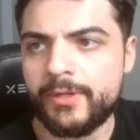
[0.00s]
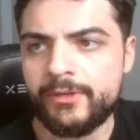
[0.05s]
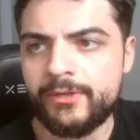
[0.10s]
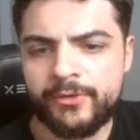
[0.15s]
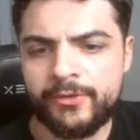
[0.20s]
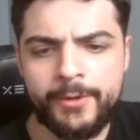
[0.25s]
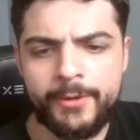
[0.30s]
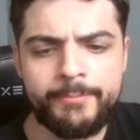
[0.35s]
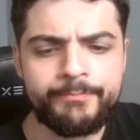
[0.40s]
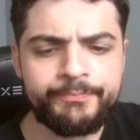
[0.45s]
right?
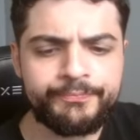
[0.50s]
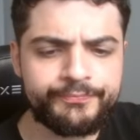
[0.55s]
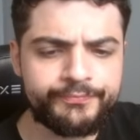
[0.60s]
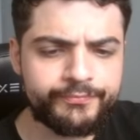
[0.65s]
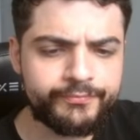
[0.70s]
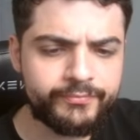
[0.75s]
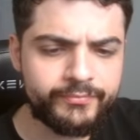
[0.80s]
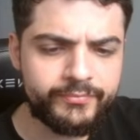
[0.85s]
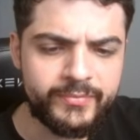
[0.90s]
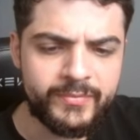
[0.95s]
So
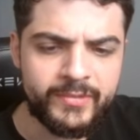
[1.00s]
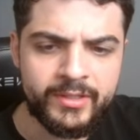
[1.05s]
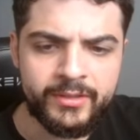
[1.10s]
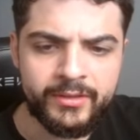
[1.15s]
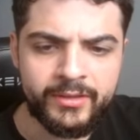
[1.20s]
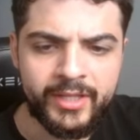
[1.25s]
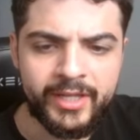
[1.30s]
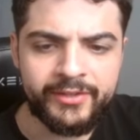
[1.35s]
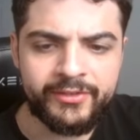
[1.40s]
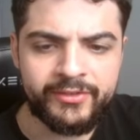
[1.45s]

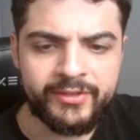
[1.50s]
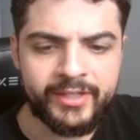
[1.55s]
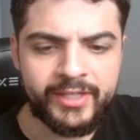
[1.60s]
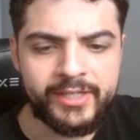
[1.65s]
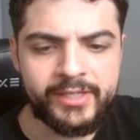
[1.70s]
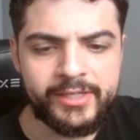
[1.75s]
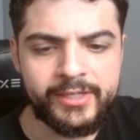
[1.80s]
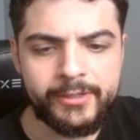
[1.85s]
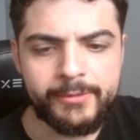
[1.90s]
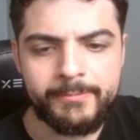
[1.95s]
last
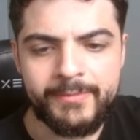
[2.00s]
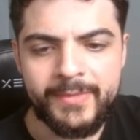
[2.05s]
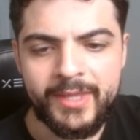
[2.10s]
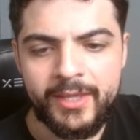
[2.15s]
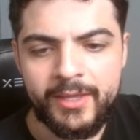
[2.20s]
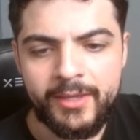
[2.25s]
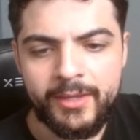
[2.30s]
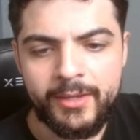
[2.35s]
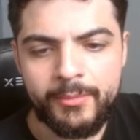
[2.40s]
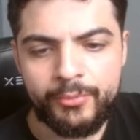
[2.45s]
thing here,
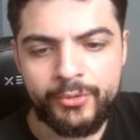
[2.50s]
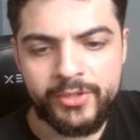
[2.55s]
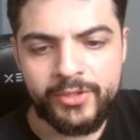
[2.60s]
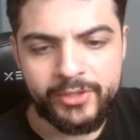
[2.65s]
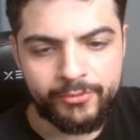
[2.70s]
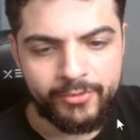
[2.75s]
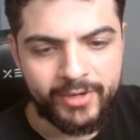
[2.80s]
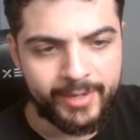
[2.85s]
put in the